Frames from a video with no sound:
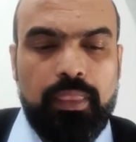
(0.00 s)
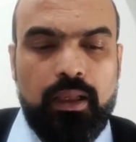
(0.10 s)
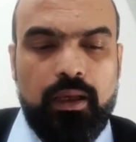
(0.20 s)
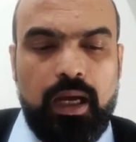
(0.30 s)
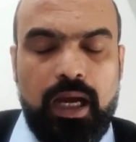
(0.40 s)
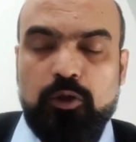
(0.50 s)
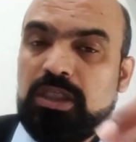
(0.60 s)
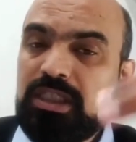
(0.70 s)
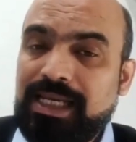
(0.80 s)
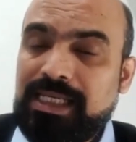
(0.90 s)
how the
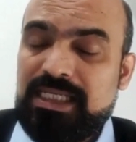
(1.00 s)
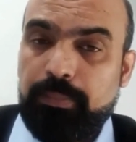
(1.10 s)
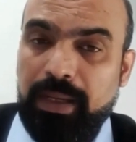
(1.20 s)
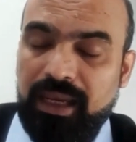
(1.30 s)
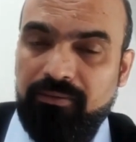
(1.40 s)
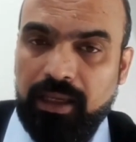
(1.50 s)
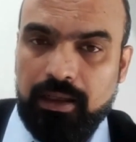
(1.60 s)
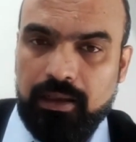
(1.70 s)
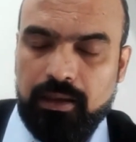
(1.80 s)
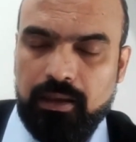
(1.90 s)
child is
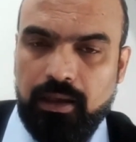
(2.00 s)
behaving,